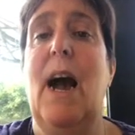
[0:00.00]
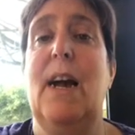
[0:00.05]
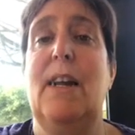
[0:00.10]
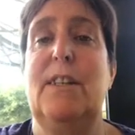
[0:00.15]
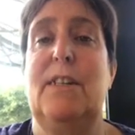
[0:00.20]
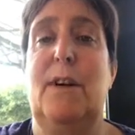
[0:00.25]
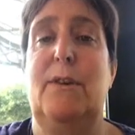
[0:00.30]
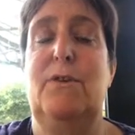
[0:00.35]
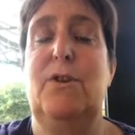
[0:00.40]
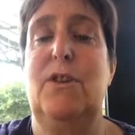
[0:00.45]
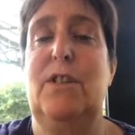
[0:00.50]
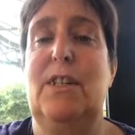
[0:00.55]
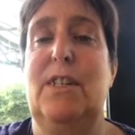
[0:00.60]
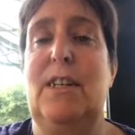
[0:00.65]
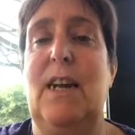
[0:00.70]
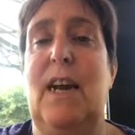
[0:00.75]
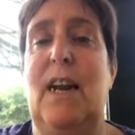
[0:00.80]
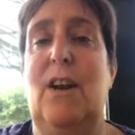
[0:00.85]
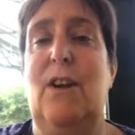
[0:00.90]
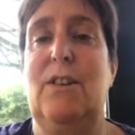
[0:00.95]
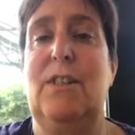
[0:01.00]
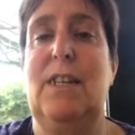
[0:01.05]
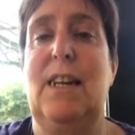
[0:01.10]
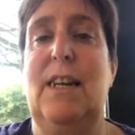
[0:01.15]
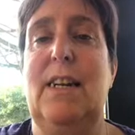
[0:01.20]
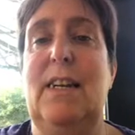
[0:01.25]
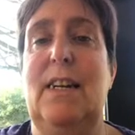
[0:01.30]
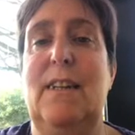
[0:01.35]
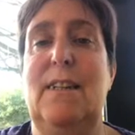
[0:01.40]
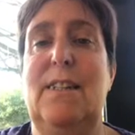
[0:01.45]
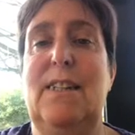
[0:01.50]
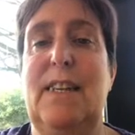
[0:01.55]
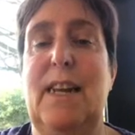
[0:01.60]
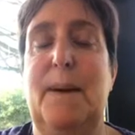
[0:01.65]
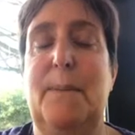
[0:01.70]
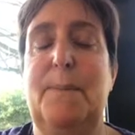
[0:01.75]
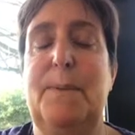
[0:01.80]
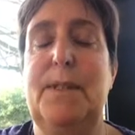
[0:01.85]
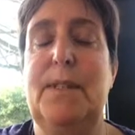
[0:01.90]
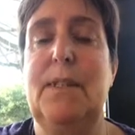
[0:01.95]
So just to take lots of little
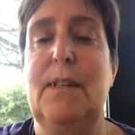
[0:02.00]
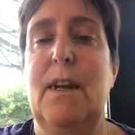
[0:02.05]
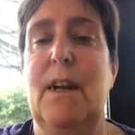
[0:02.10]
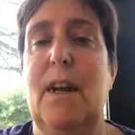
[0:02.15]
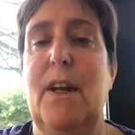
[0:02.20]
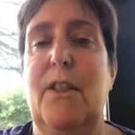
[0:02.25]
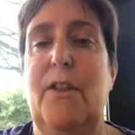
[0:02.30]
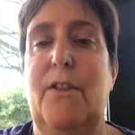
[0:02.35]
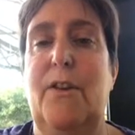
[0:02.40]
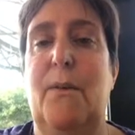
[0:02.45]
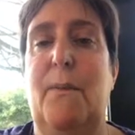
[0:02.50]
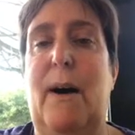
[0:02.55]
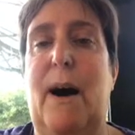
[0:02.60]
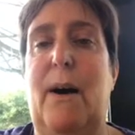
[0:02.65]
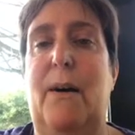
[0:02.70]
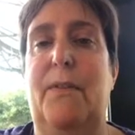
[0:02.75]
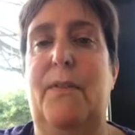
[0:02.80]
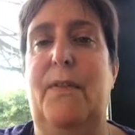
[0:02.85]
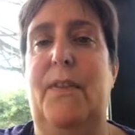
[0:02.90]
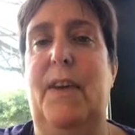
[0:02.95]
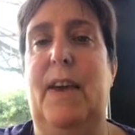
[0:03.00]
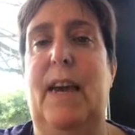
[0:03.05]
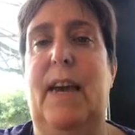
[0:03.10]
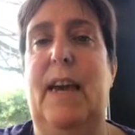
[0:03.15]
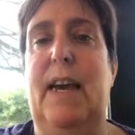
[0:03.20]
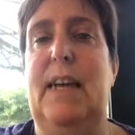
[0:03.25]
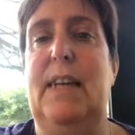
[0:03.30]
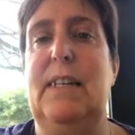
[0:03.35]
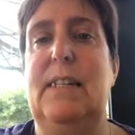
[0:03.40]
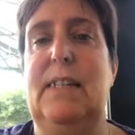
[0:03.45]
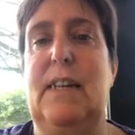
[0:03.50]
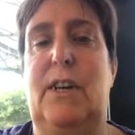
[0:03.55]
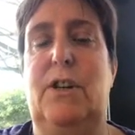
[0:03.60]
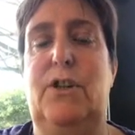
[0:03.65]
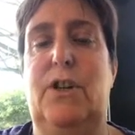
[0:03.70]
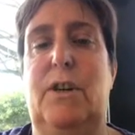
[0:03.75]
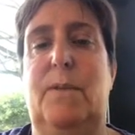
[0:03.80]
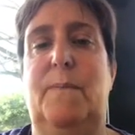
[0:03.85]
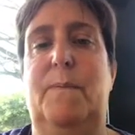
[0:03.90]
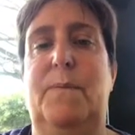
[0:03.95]
sips throughout the
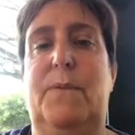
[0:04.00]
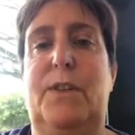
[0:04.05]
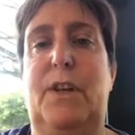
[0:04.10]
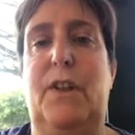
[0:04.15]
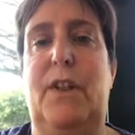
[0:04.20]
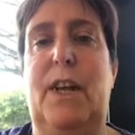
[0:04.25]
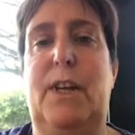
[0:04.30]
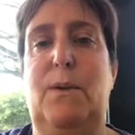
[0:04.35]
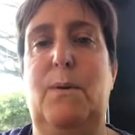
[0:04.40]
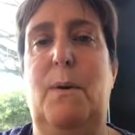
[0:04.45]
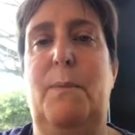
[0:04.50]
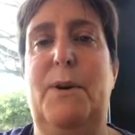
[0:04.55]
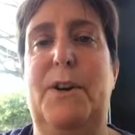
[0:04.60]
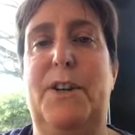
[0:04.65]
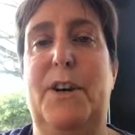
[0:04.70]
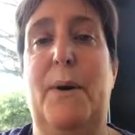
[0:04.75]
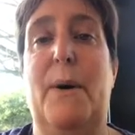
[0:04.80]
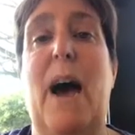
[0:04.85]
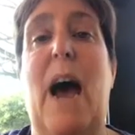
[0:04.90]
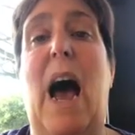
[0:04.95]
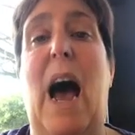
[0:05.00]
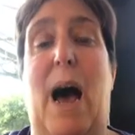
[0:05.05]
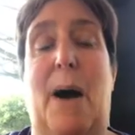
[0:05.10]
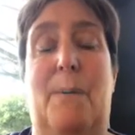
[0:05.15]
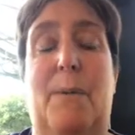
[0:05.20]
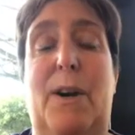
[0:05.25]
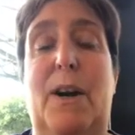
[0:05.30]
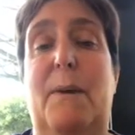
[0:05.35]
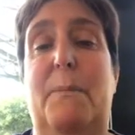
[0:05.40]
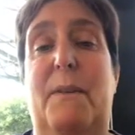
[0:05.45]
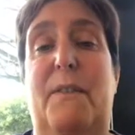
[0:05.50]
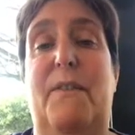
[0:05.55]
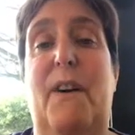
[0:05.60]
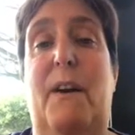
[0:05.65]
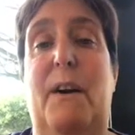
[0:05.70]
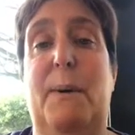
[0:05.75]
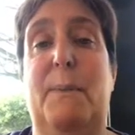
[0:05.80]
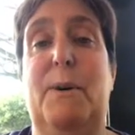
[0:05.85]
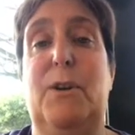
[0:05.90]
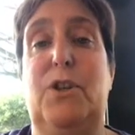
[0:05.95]
session. So that's what I'm going to do. I'm going to be
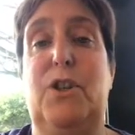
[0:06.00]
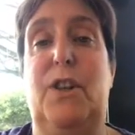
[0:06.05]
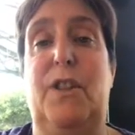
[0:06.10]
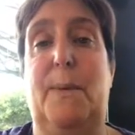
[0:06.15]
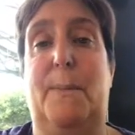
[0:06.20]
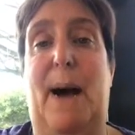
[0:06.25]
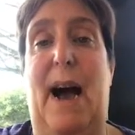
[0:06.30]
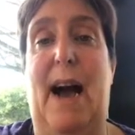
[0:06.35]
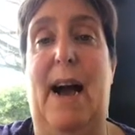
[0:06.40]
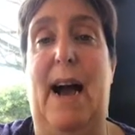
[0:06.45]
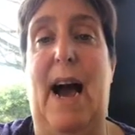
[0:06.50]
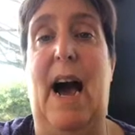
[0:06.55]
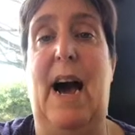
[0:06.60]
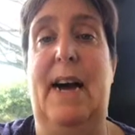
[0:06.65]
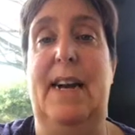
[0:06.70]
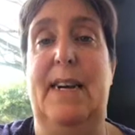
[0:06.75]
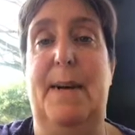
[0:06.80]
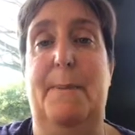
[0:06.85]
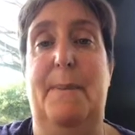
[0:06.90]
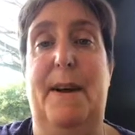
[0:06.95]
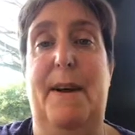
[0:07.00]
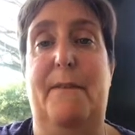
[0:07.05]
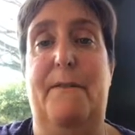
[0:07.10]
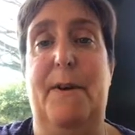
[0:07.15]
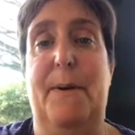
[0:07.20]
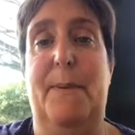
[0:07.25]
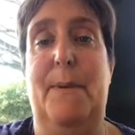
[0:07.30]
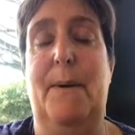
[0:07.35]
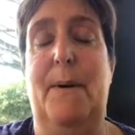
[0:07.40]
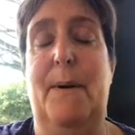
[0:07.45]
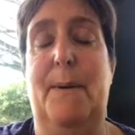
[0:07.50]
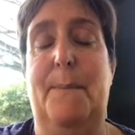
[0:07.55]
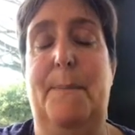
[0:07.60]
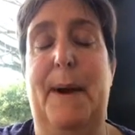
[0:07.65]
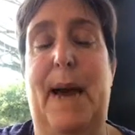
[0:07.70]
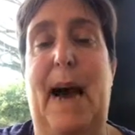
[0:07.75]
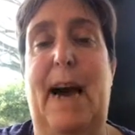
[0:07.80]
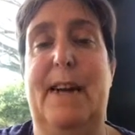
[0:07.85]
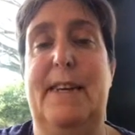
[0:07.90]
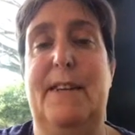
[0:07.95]
very much at the back, hiding
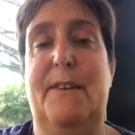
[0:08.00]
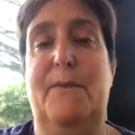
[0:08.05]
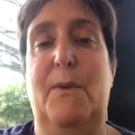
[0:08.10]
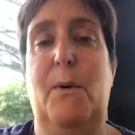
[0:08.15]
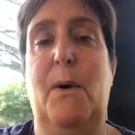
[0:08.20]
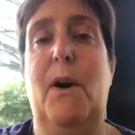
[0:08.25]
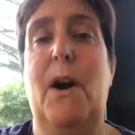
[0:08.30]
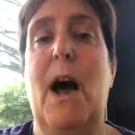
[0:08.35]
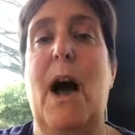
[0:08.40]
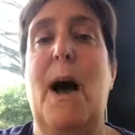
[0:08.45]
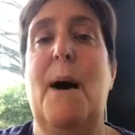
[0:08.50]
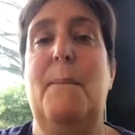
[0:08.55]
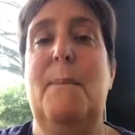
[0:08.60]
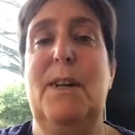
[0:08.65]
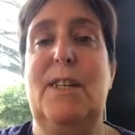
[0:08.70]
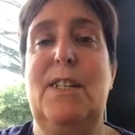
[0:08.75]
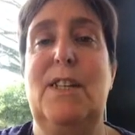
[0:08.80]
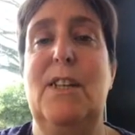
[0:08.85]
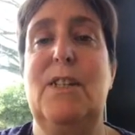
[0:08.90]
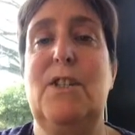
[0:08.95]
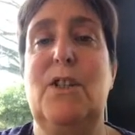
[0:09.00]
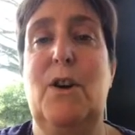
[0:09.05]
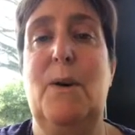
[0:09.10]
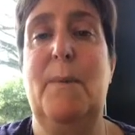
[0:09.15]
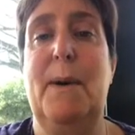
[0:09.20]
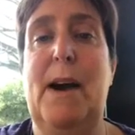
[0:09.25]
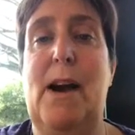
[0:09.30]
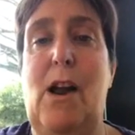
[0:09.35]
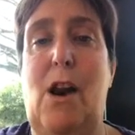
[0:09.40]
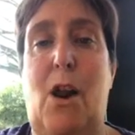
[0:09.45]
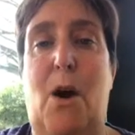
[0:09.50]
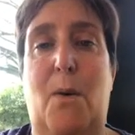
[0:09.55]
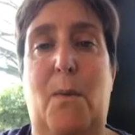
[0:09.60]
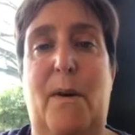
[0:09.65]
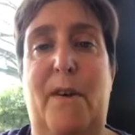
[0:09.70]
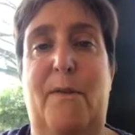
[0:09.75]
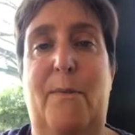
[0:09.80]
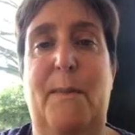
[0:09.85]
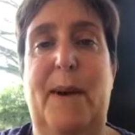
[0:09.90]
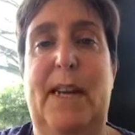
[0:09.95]
behind everyone. My son's coming along
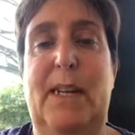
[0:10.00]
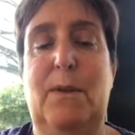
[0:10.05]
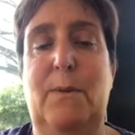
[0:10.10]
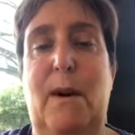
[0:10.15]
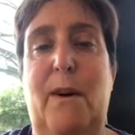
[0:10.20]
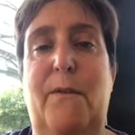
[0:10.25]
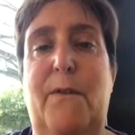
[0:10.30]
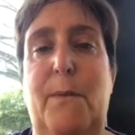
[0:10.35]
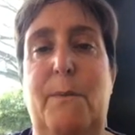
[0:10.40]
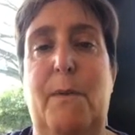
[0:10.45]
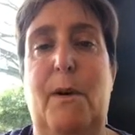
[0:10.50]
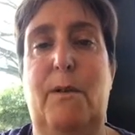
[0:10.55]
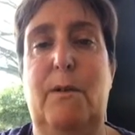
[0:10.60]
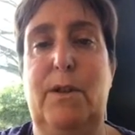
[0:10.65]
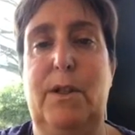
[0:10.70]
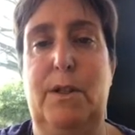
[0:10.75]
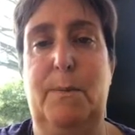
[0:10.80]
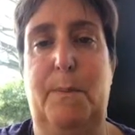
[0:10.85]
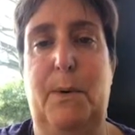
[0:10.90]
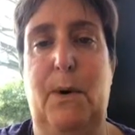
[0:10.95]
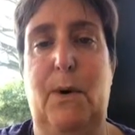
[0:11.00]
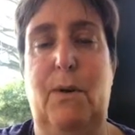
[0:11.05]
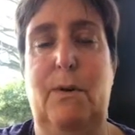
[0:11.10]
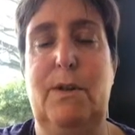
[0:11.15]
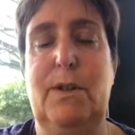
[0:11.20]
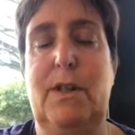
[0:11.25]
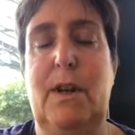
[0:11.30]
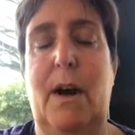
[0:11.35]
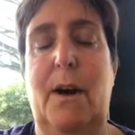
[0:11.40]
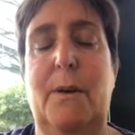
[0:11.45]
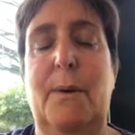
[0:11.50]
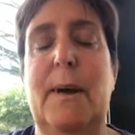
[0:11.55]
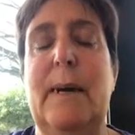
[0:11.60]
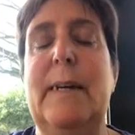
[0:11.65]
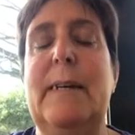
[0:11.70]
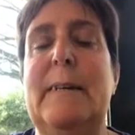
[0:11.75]
with me as well for moral support. So